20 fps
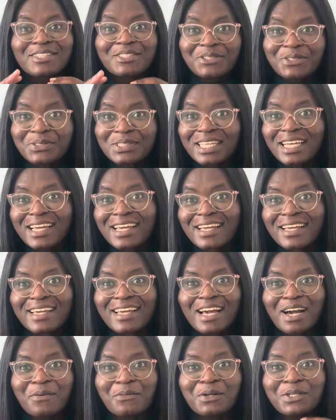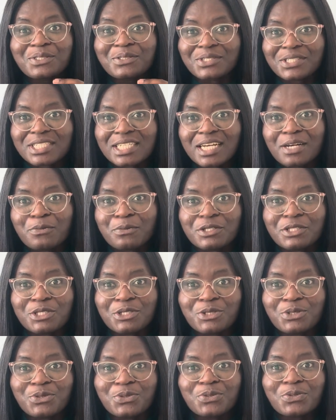Today, I want to share
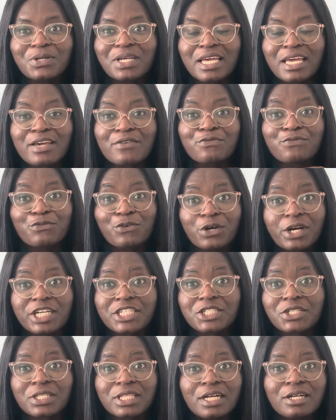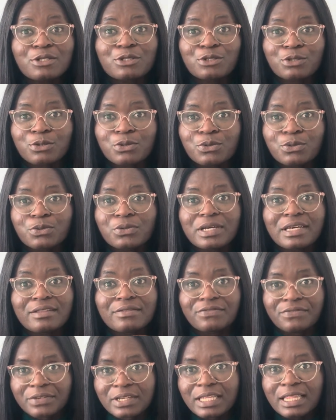with you a vocational school
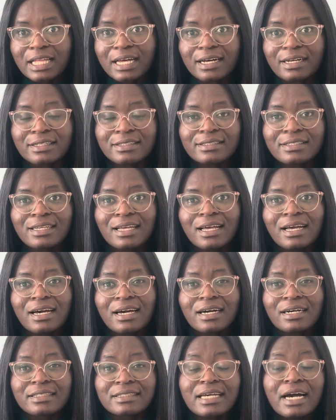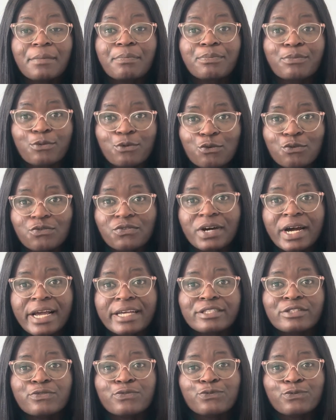in Finland that
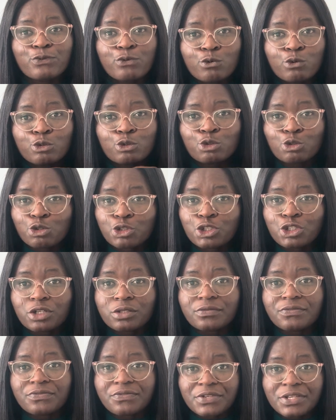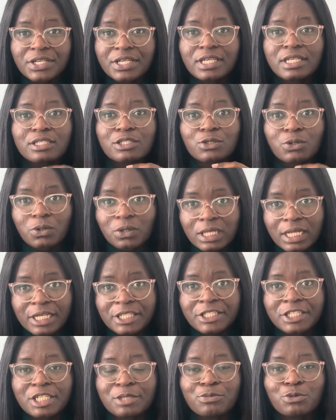provides full tuition fee
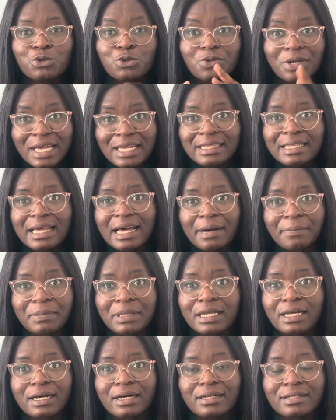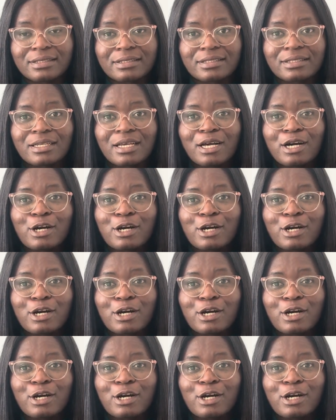scholarship to any applicant.